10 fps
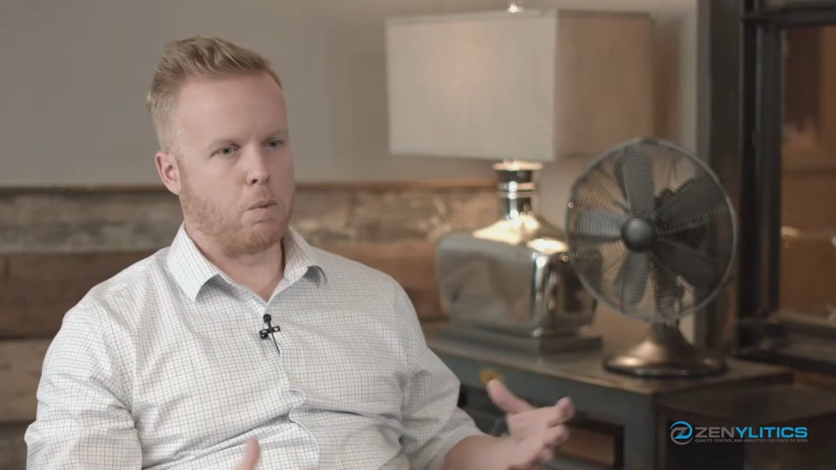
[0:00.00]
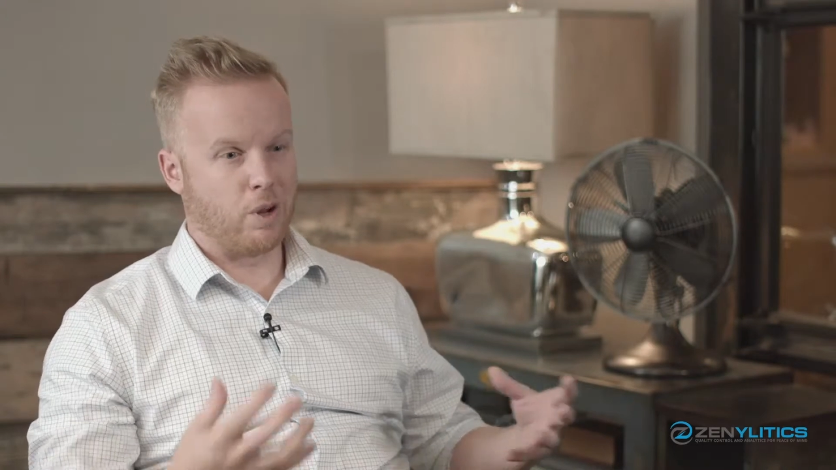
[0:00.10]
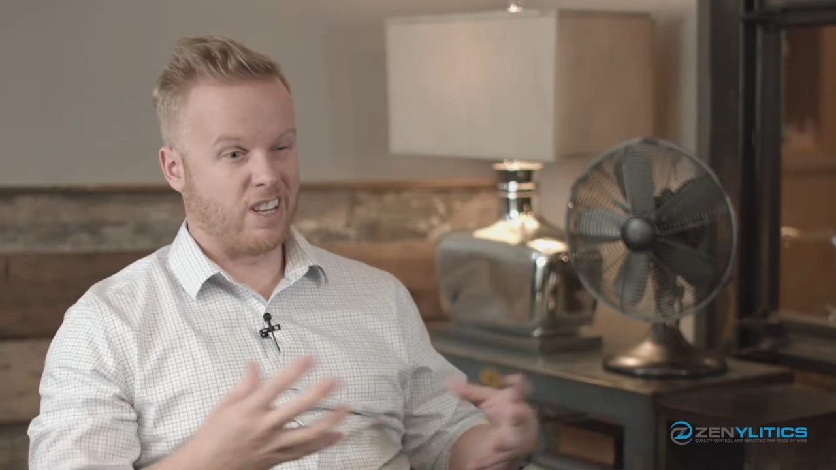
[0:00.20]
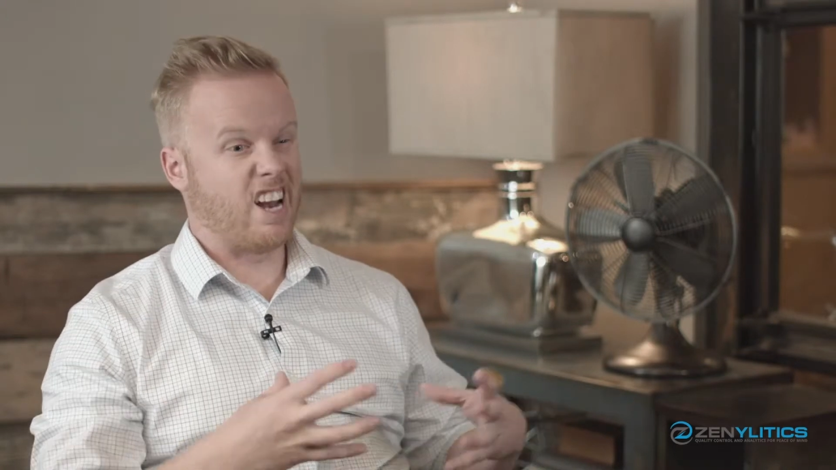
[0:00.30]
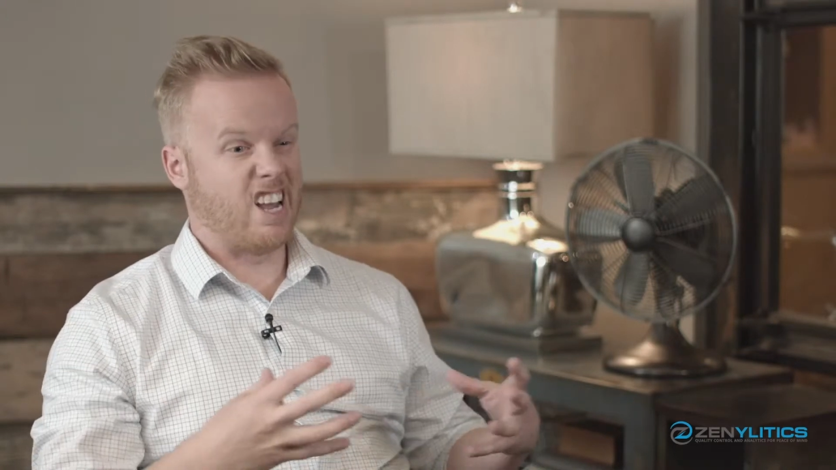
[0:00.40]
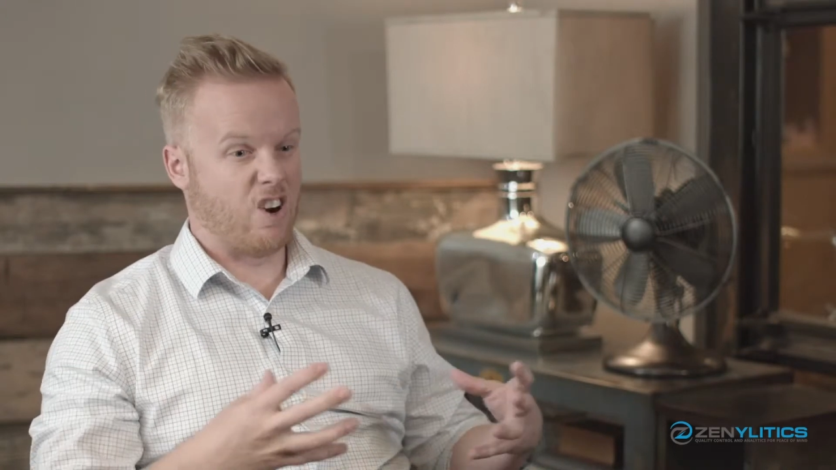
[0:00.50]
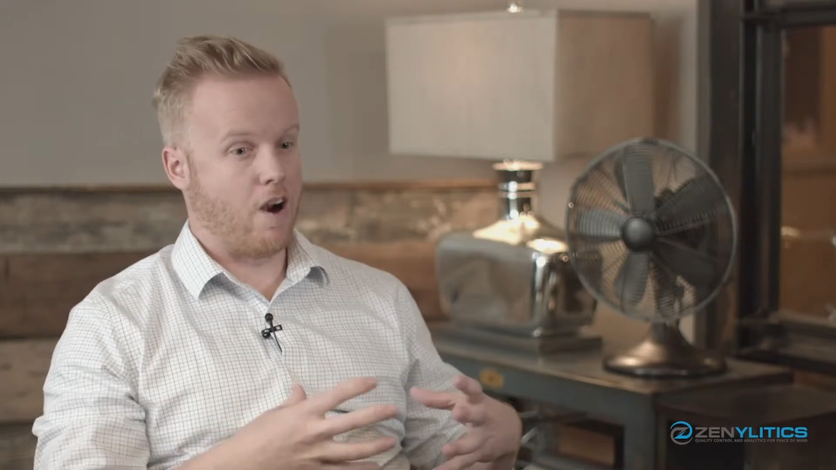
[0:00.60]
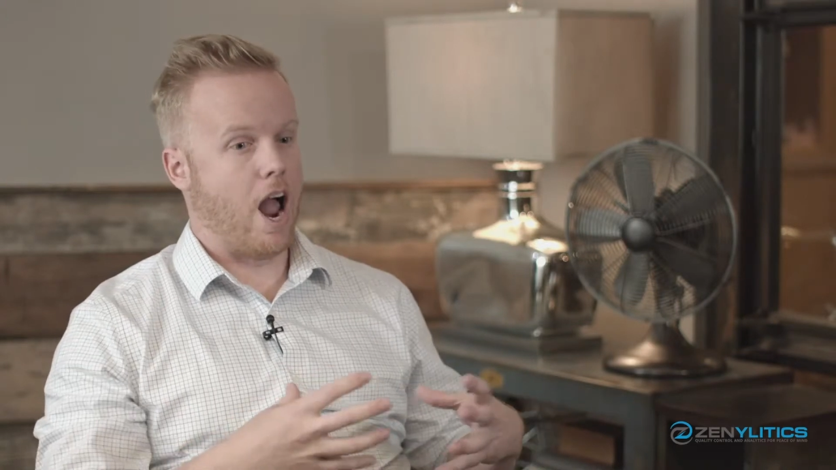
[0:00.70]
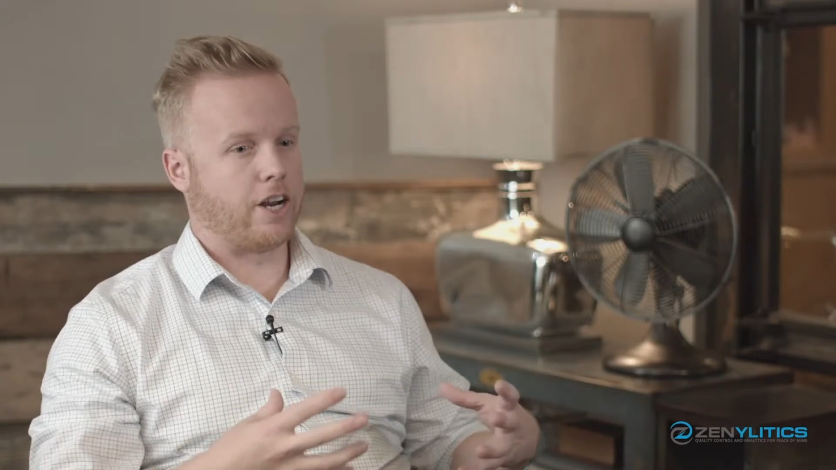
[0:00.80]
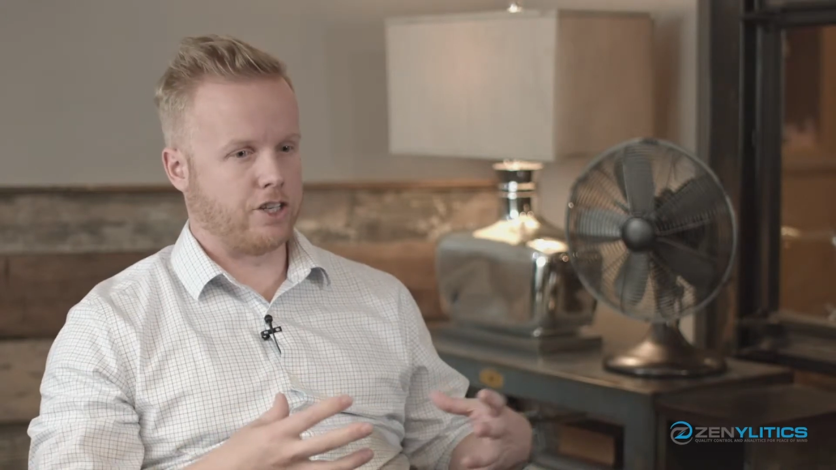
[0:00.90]
and what that
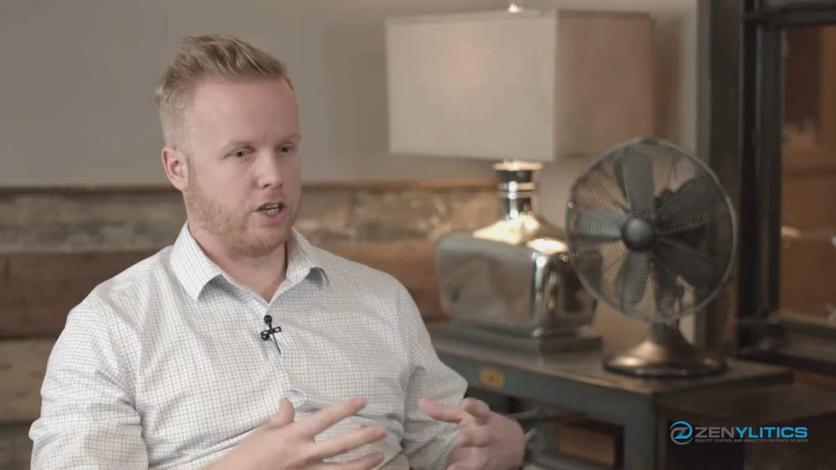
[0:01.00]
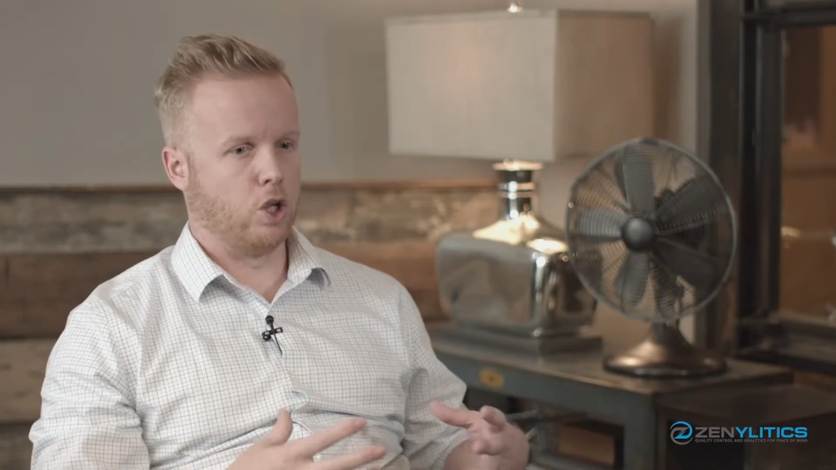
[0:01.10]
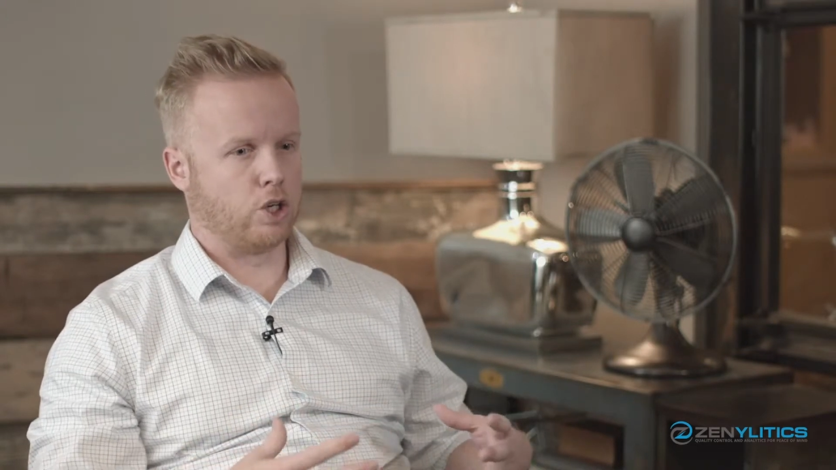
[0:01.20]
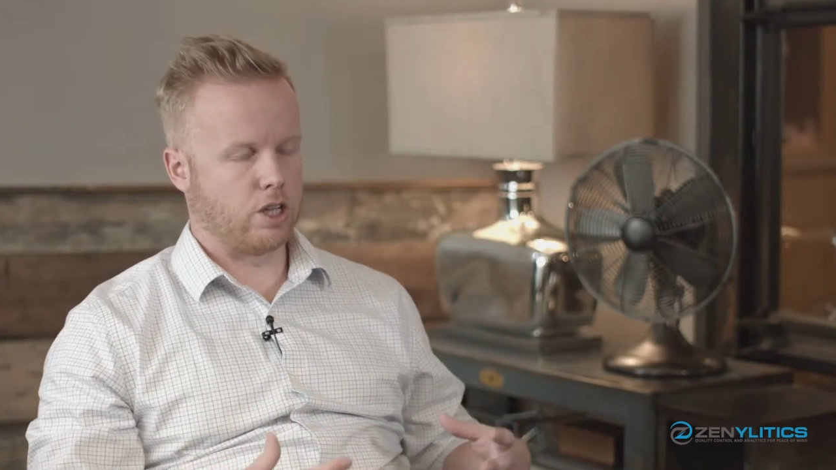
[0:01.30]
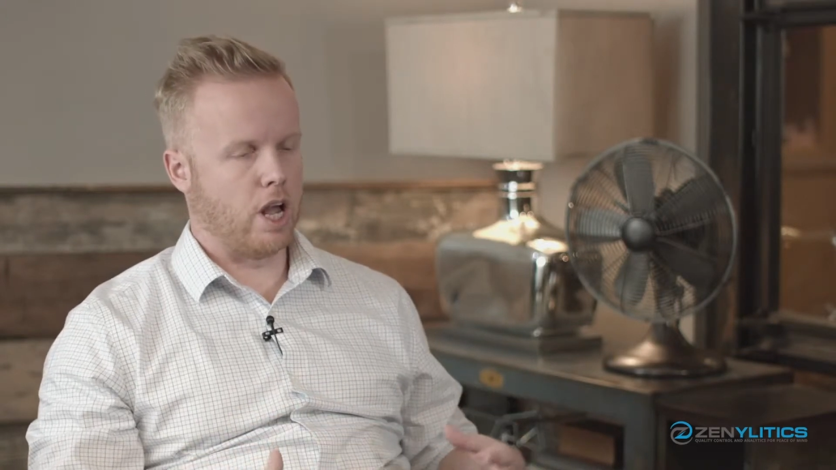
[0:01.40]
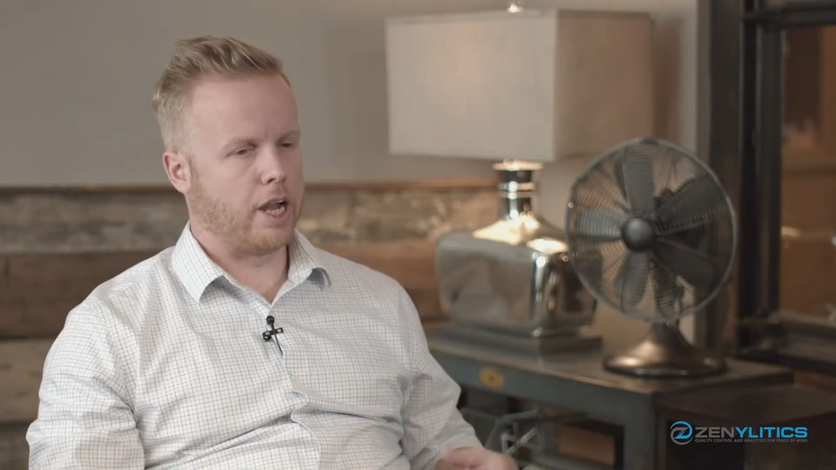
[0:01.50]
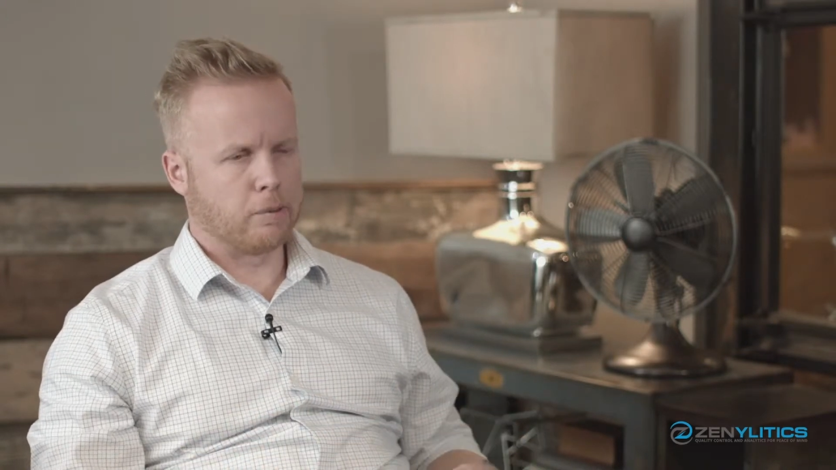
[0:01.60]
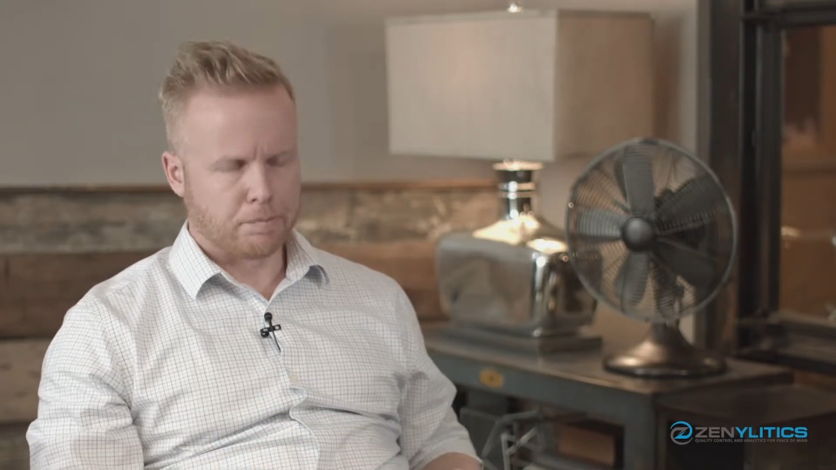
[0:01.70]
interaction looks like.